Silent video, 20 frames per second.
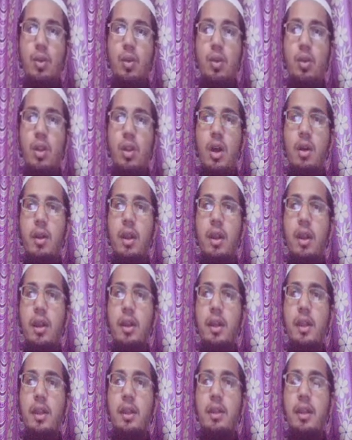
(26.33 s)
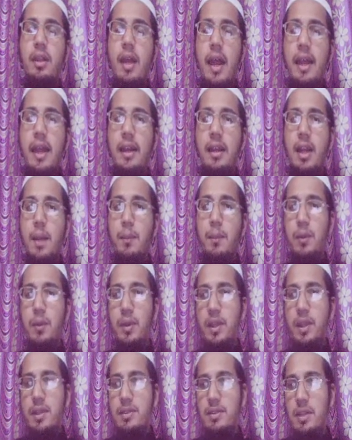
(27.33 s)
Now, here in diagram you
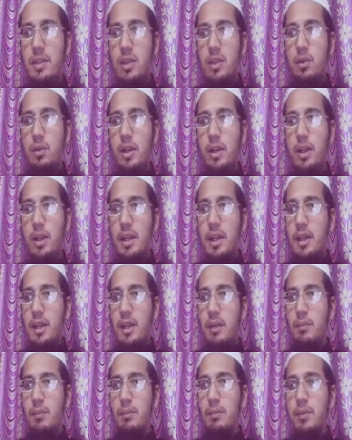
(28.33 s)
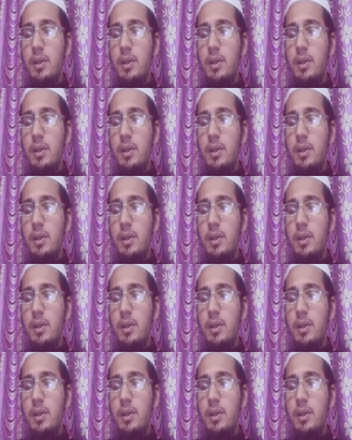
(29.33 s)
can see loading diagram,